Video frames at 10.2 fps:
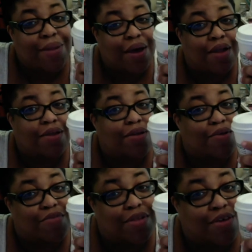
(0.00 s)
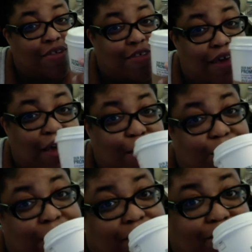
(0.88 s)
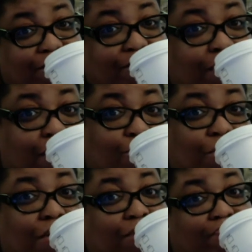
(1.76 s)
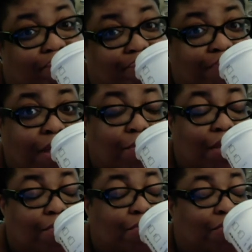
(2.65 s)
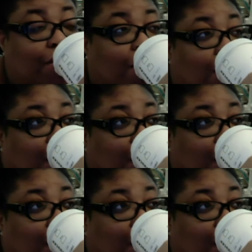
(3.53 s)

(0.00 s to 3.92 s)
I know that was a little shade, but guess what? I'm keeping it real.